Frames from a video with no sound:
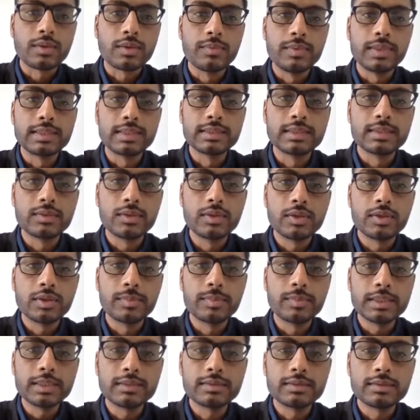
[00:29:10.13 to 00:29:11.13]
which is equal to how
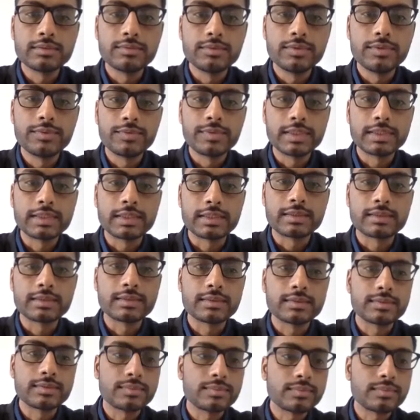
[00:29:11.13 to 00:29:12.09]
much? 56.